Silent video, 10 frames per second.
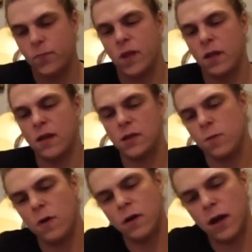This
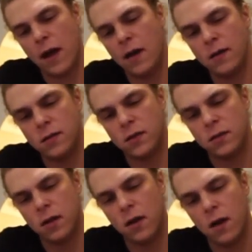one
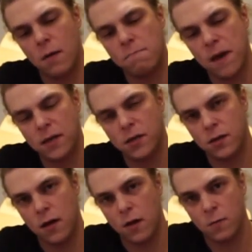has
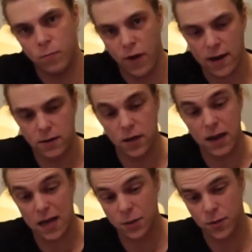Mason own brand
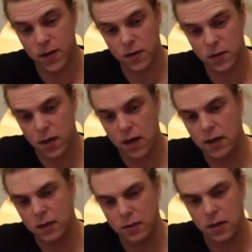electrics in
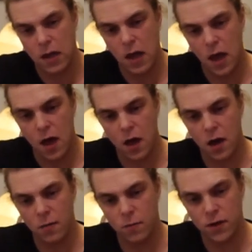it,
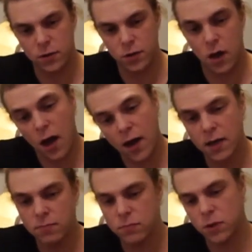which
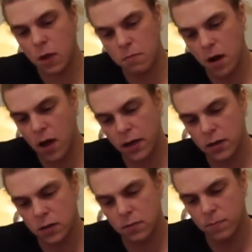I don't
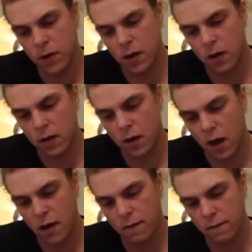mind, but
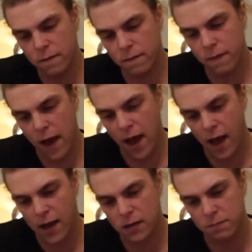I've
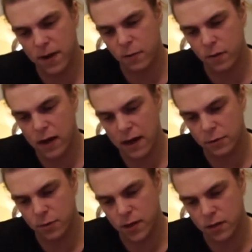had better
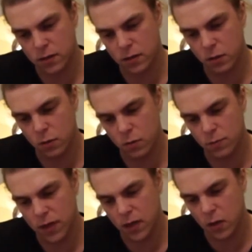electrics to
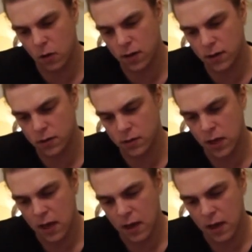be honest.